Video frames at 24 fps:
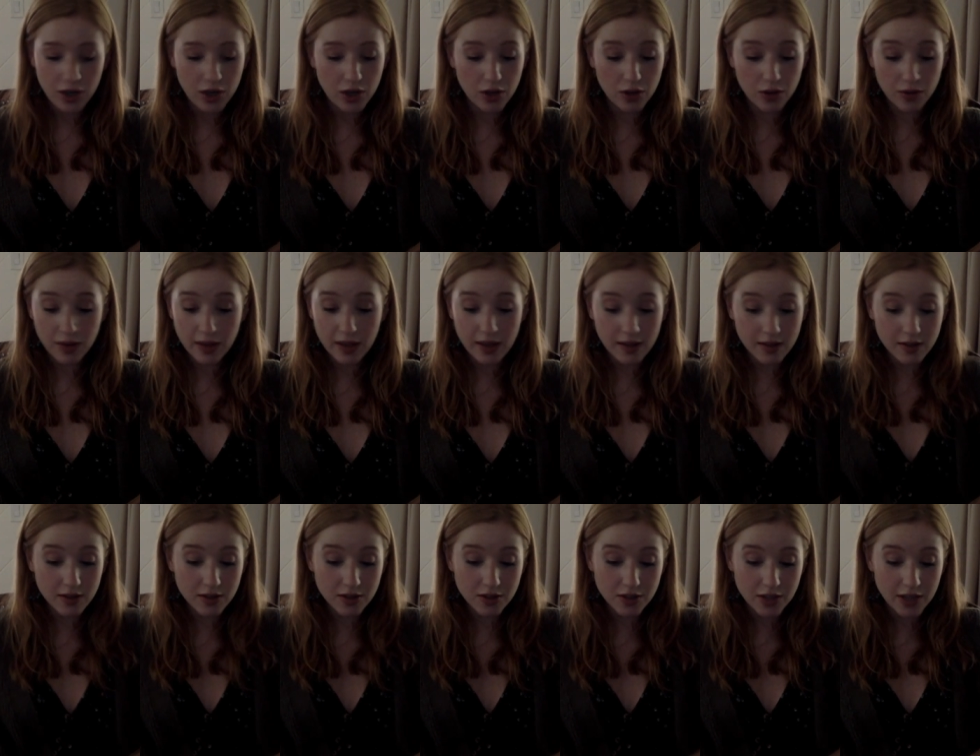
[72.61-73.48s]
knew the
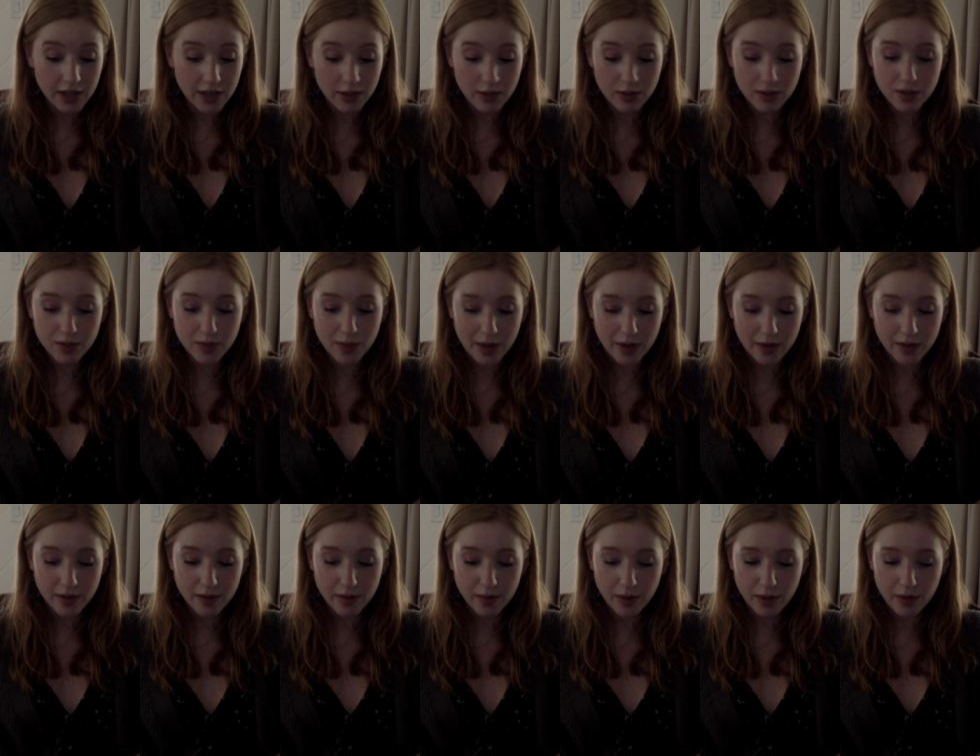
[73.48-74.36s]
English language better
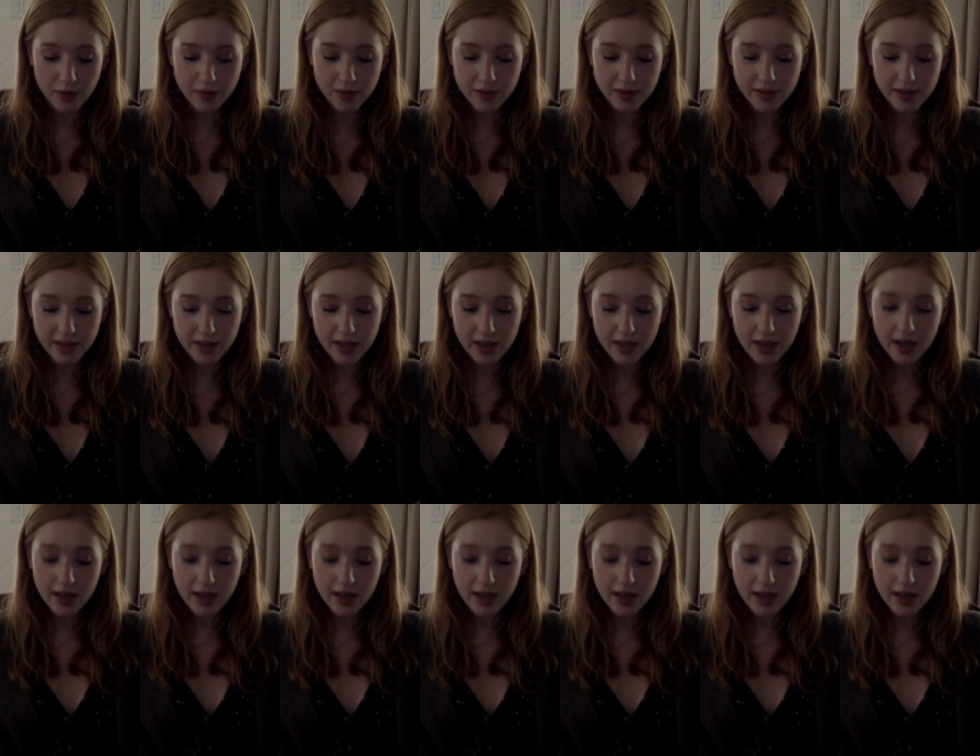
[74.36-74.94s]
than most,